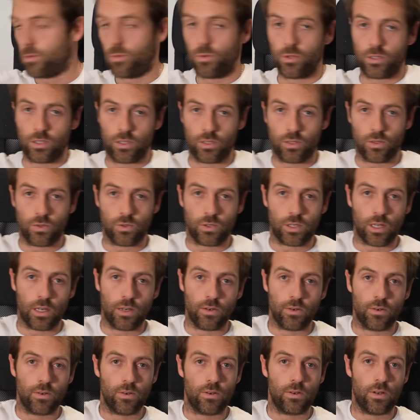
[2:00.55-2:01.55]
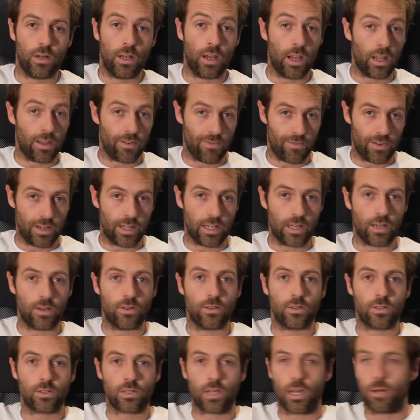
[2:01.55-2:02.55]
which is also another video
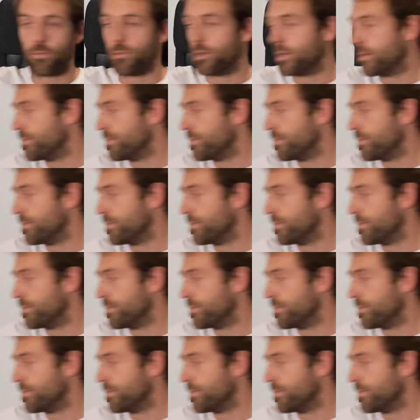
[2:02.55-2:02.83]
that's coming.